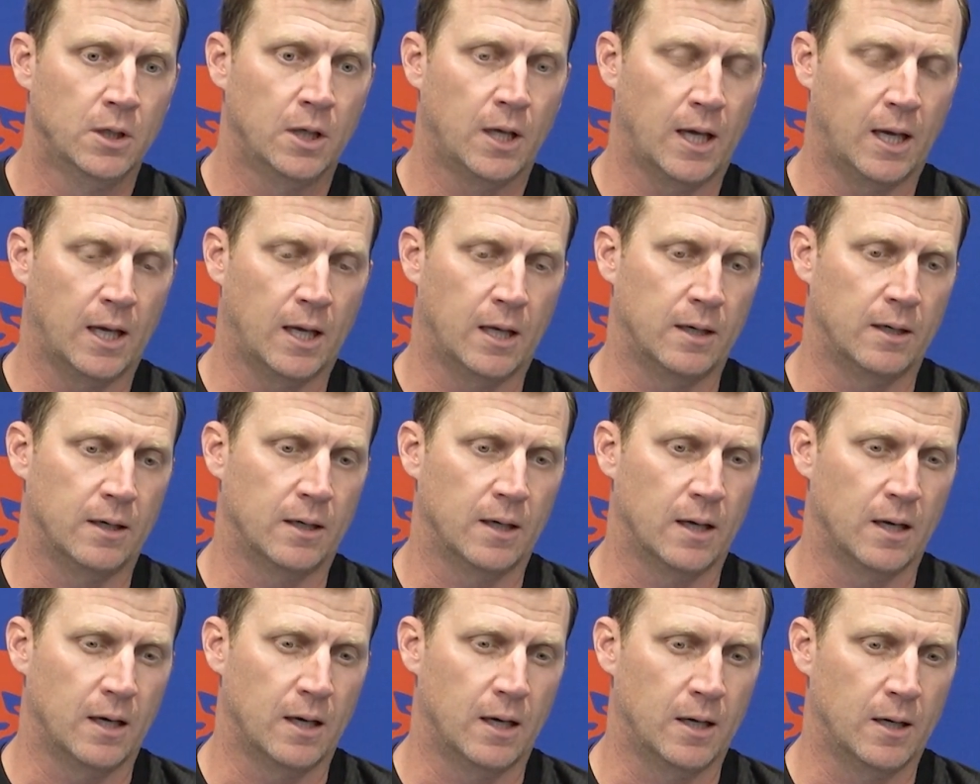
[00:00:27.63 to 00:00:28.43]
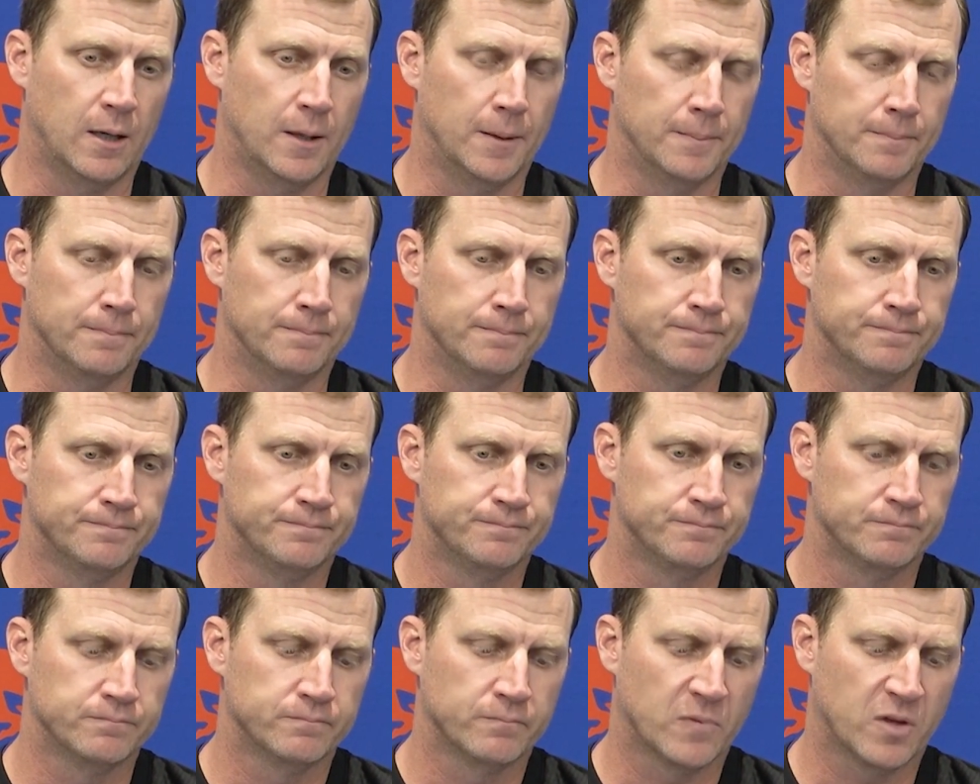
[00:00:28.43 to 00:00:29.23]
And
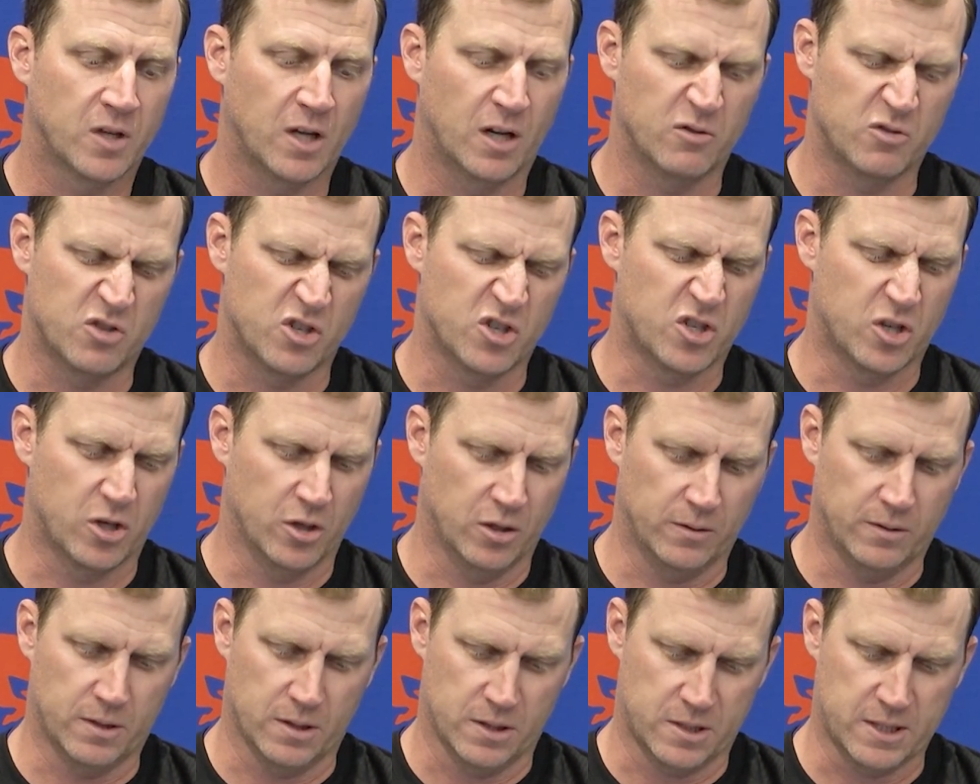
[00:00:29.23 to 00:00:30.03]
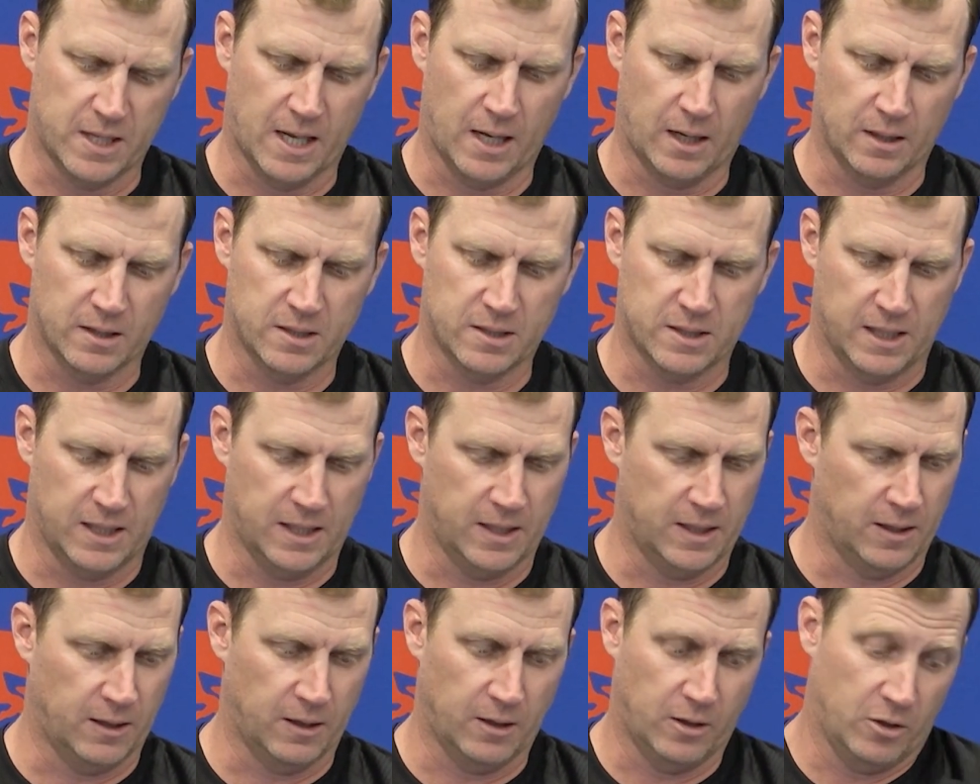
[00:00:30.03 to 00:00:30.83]
thought it was just good to settle us
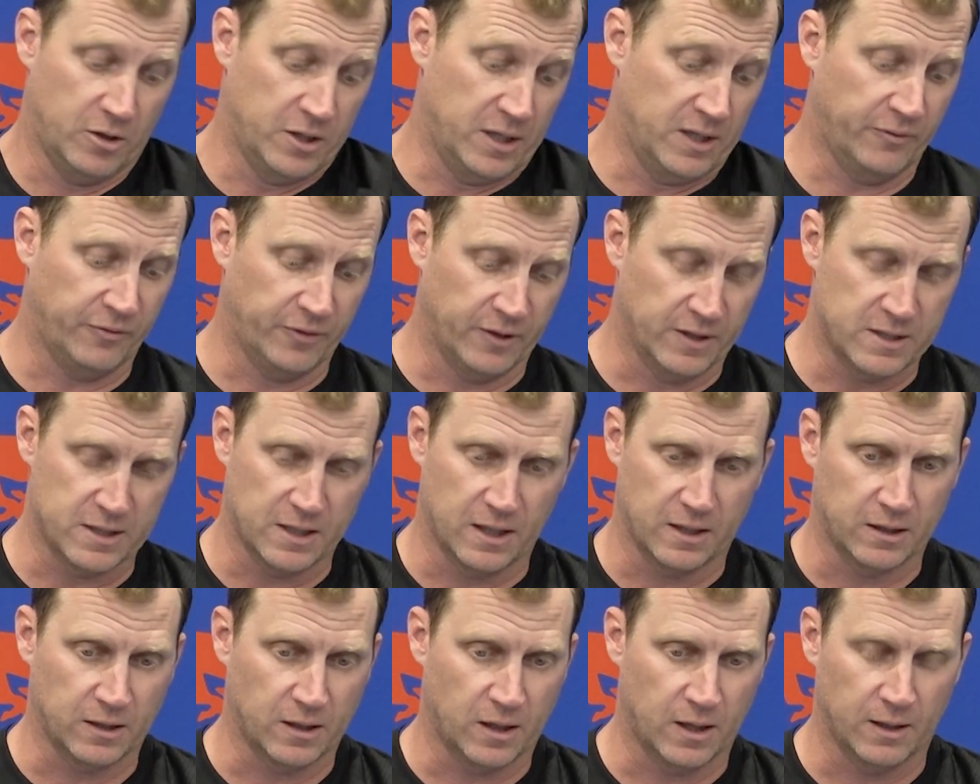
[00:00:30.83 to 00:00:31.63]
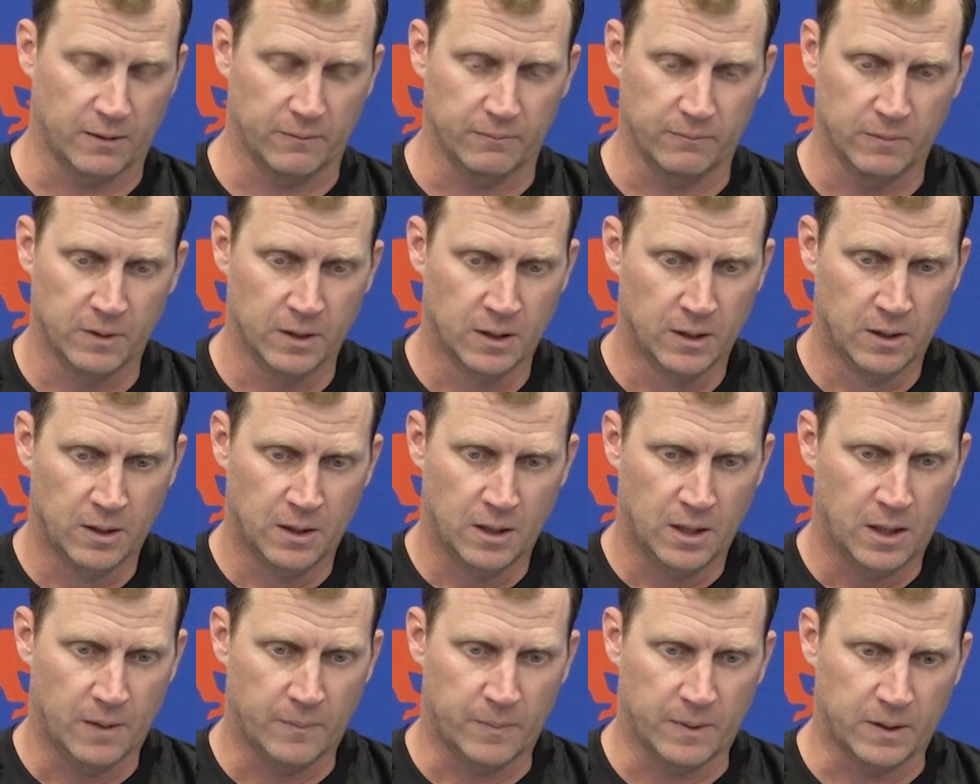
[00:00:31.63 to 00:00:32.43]
in. And our defense, I thought,
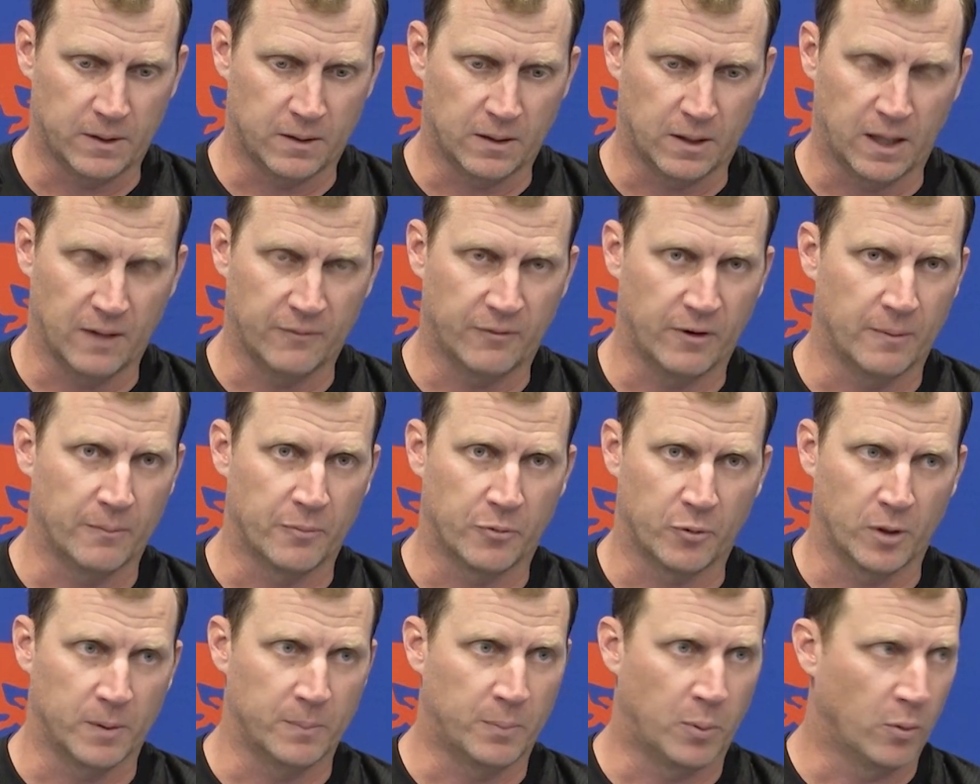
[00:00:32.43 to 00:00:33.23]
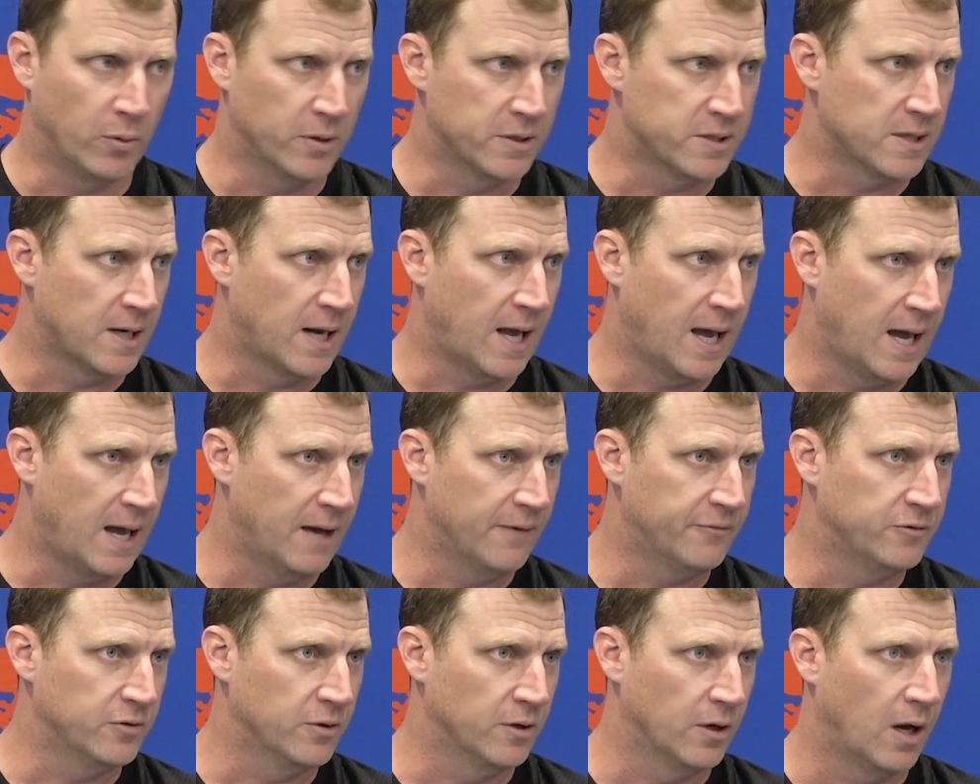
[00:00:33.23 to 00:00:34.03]
I mean, to give up 3 points and a
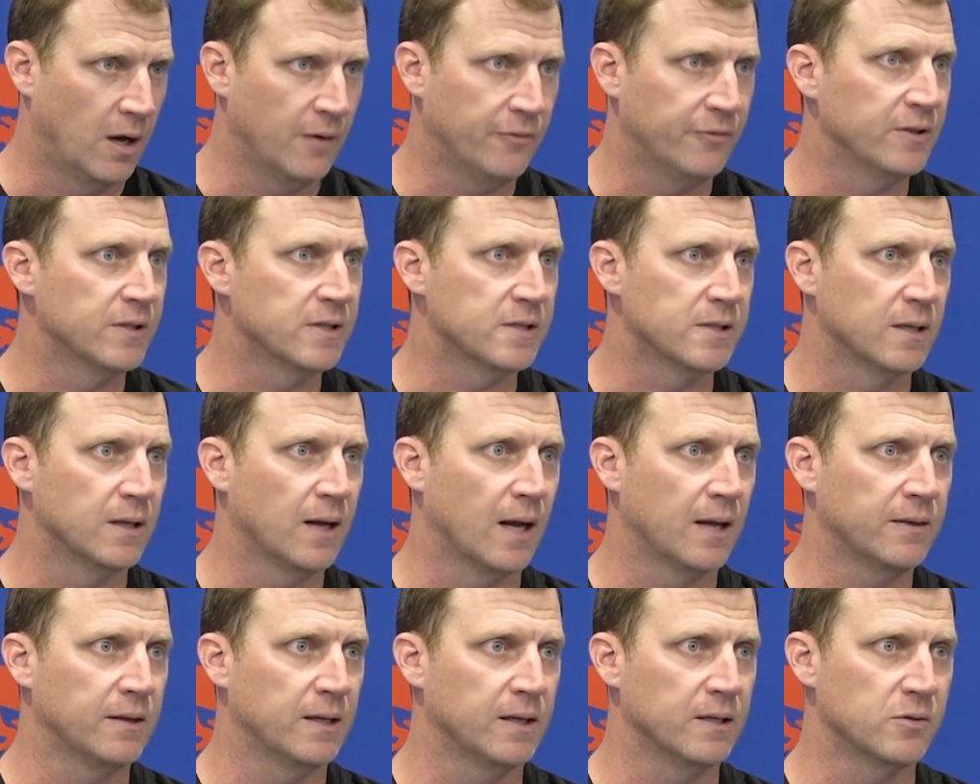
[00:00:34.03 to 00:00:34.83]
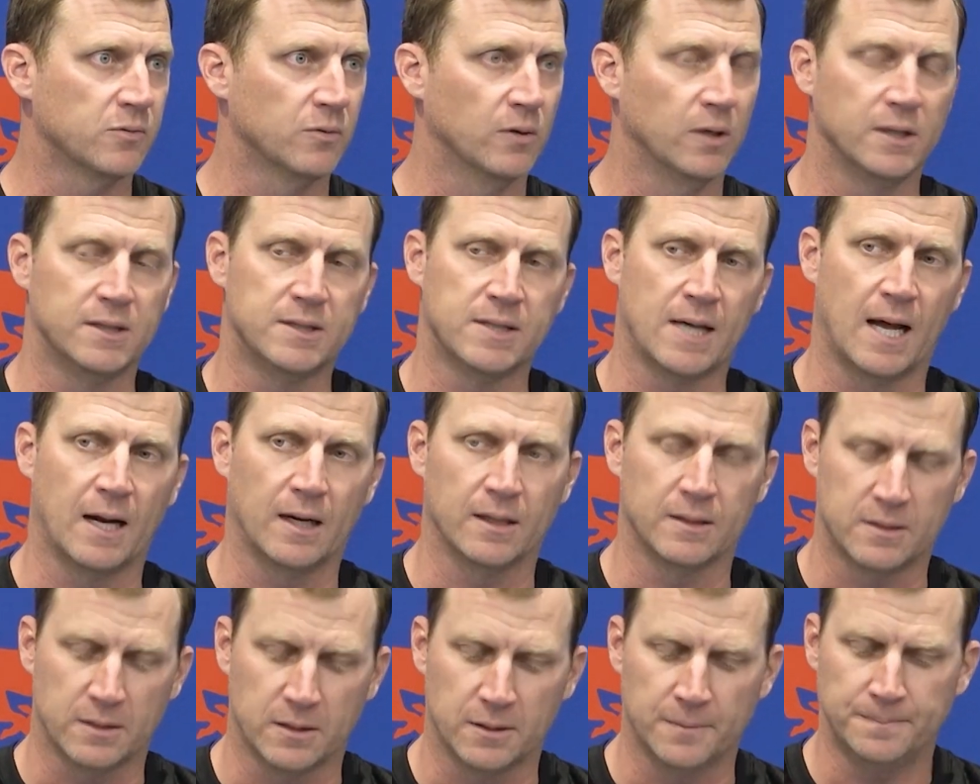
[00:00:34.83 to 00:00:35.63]
half to an offense that I think is really
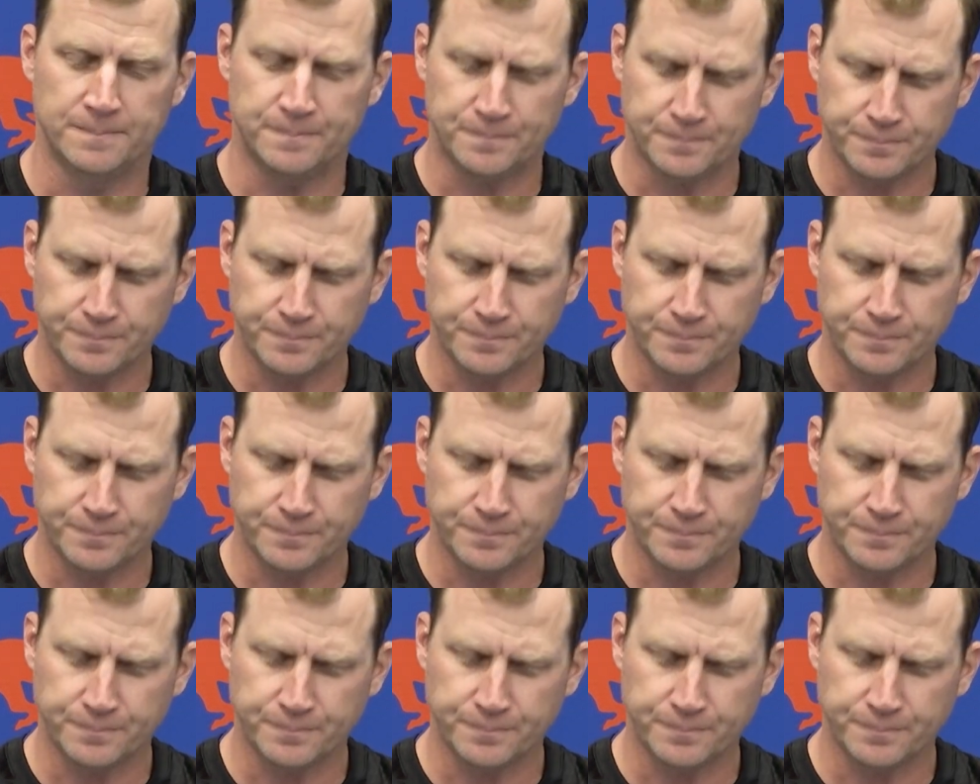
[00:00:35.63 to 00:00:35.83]
talented